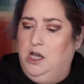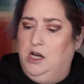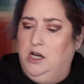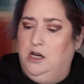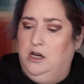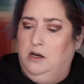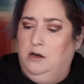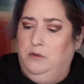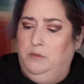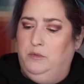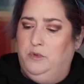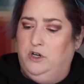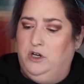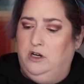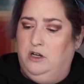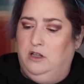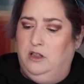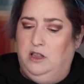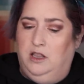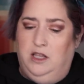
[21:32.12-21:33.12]
Number
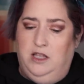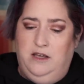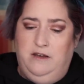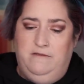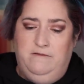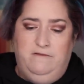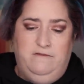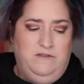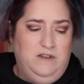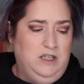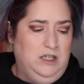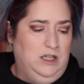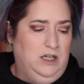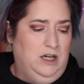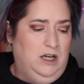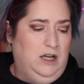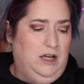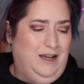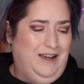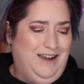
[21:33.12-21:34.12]

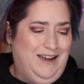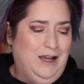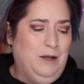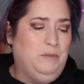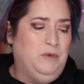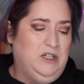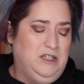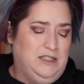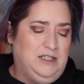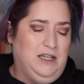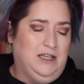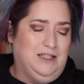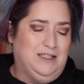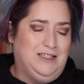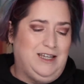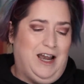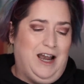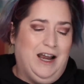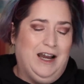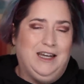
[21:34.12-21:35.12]
11. I'm going to take a
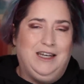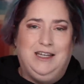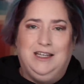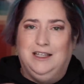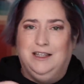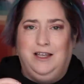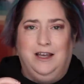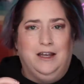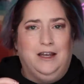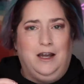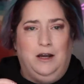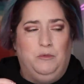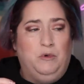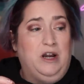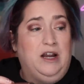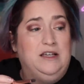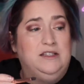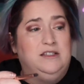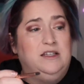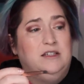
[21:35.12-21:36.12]
tiny, like
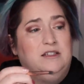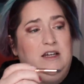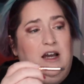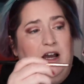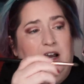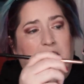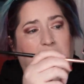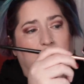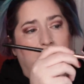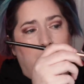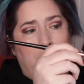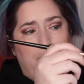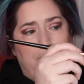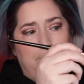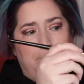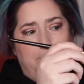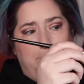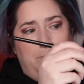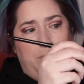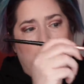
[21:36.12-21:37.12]
when I say tiny,
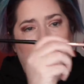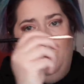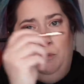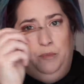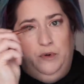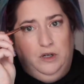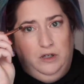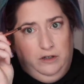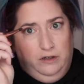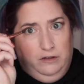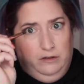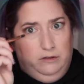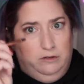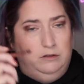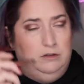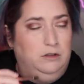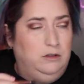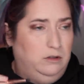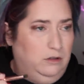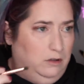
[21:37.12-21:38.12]
boop,
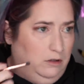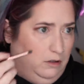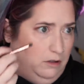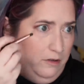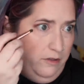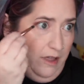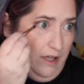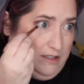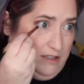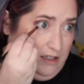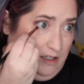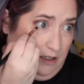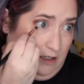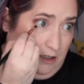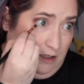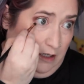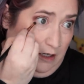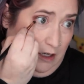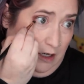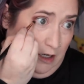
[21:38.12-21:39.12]
that's
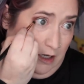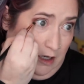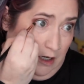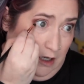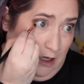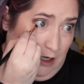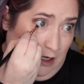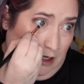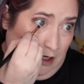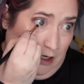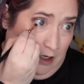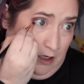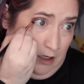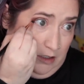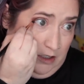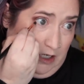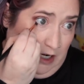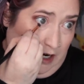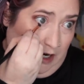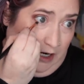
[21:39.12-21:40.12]
it.
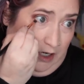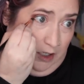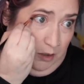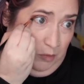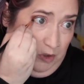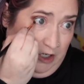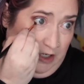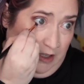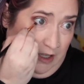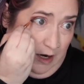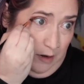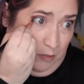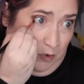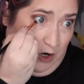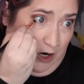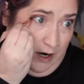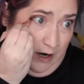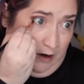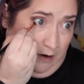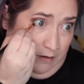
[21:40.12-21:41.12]
Tiny bit of that
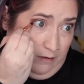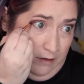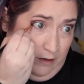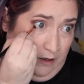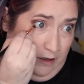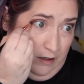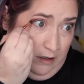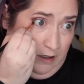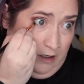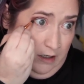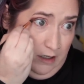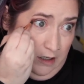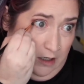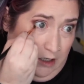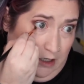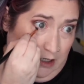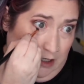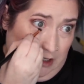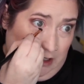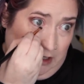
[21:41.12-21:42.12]
brown
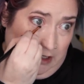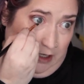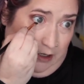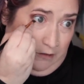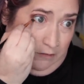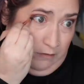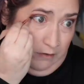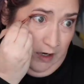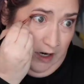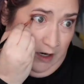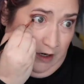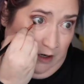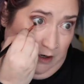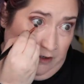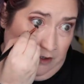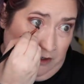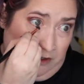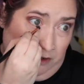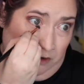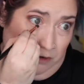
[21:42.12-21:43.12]
that red
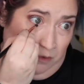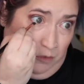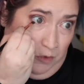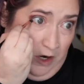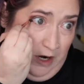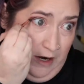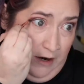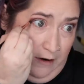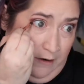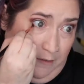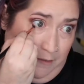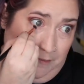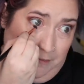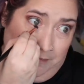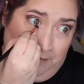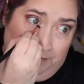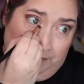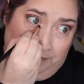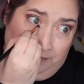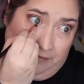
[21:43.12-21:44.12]
undertone brown
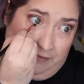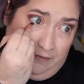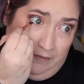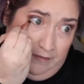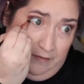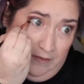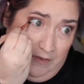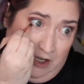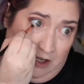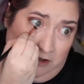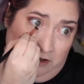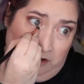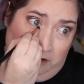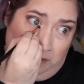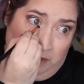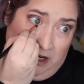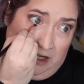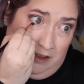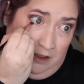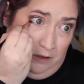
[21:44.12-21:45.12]
under
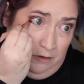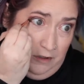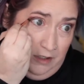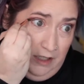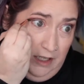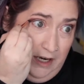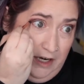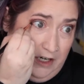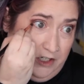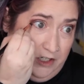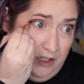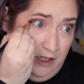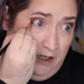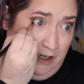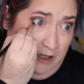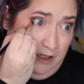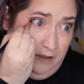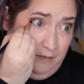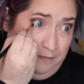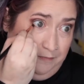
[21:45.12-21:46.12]
my lower lash
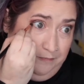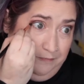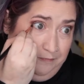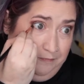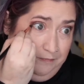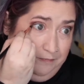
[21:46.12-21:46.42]
line.